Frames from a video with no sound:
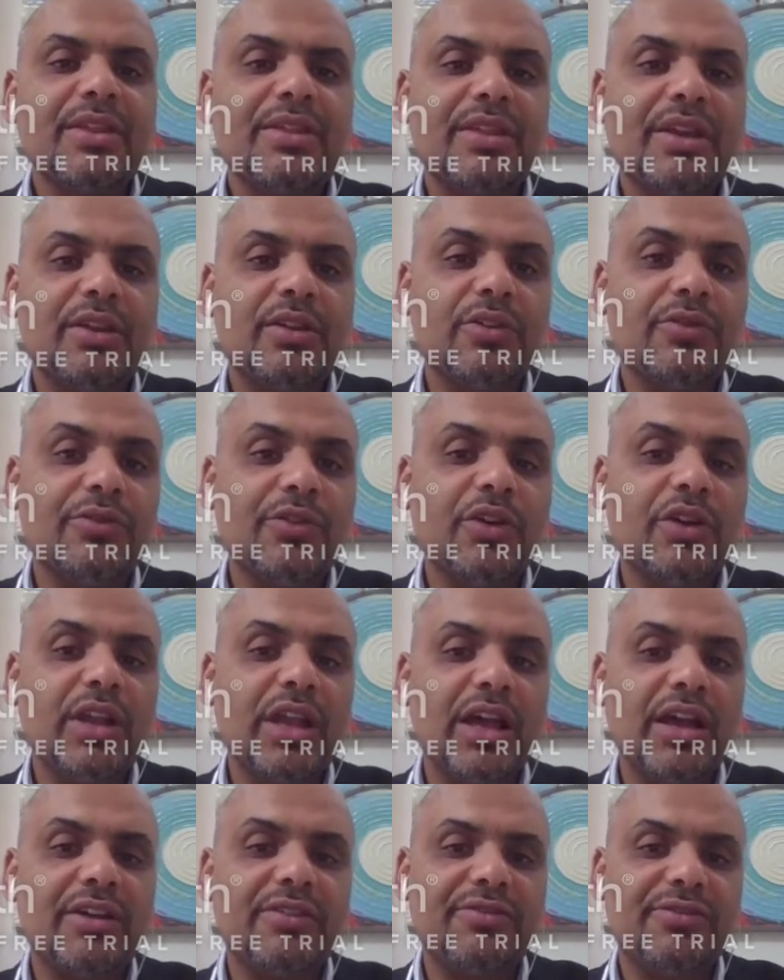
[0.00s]
The clove oil
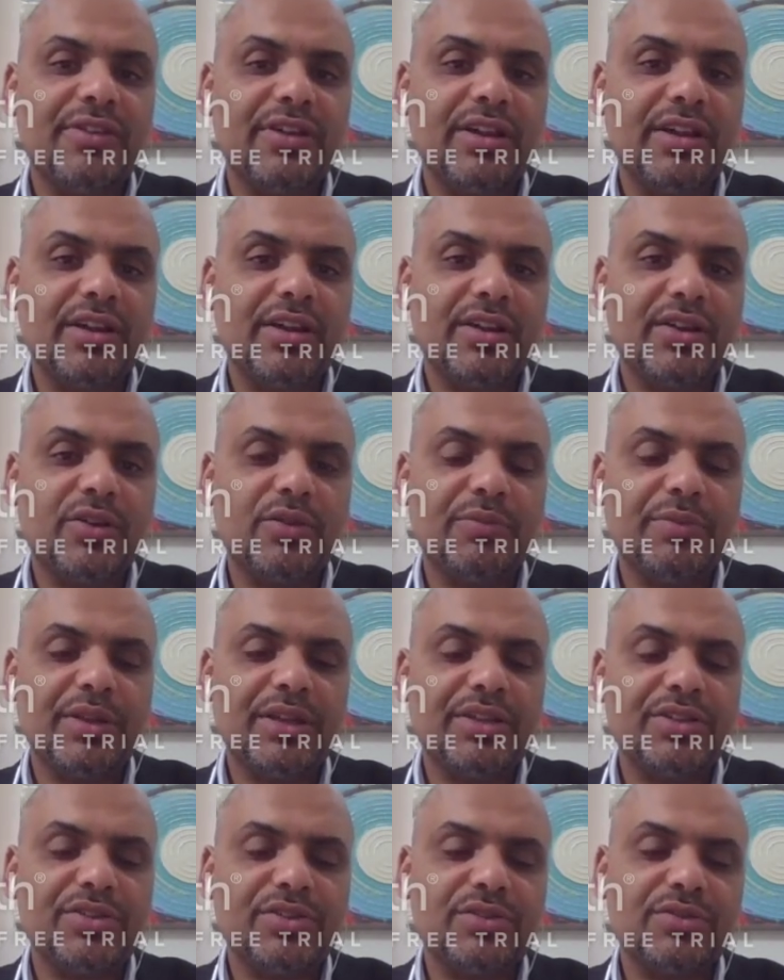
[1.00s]
have a
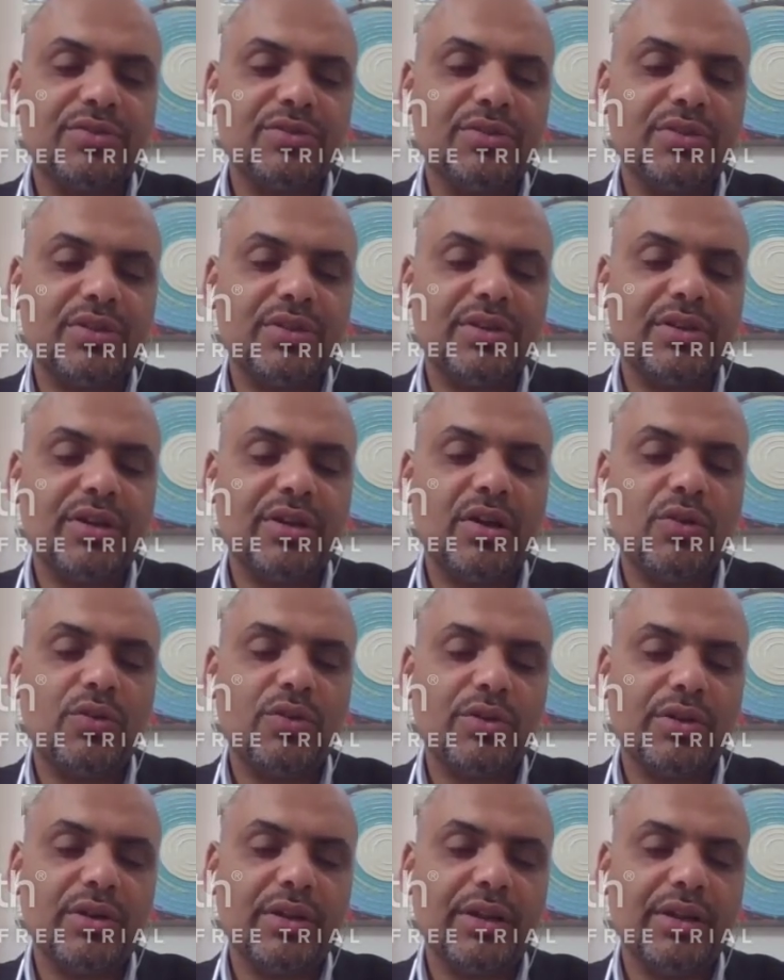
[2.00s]
combination
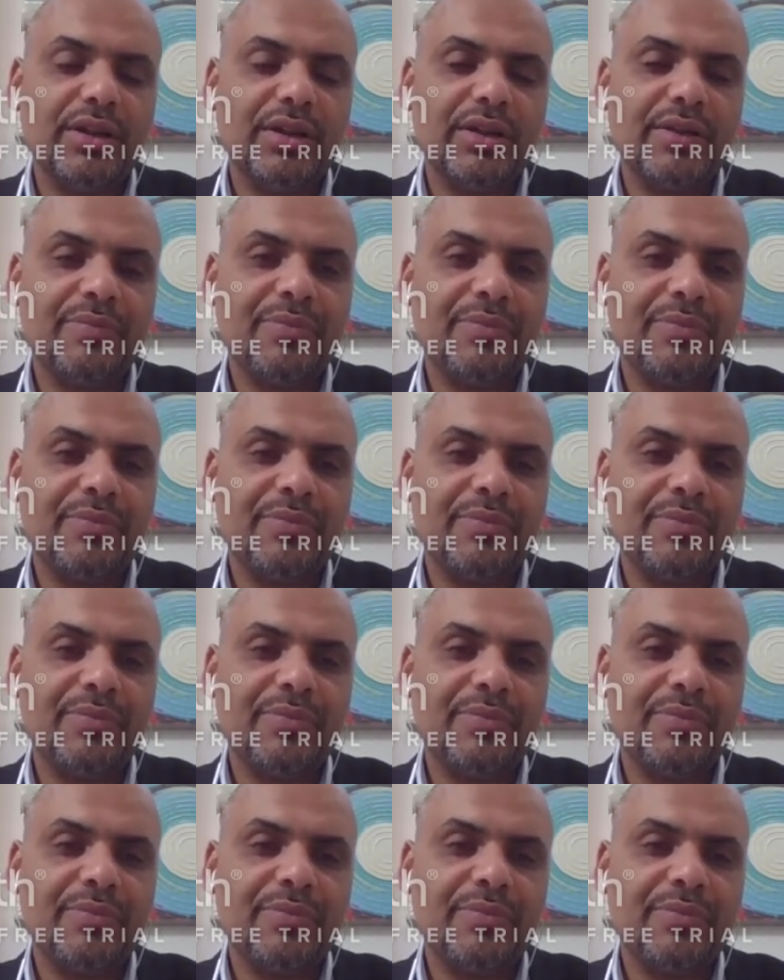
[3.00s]
or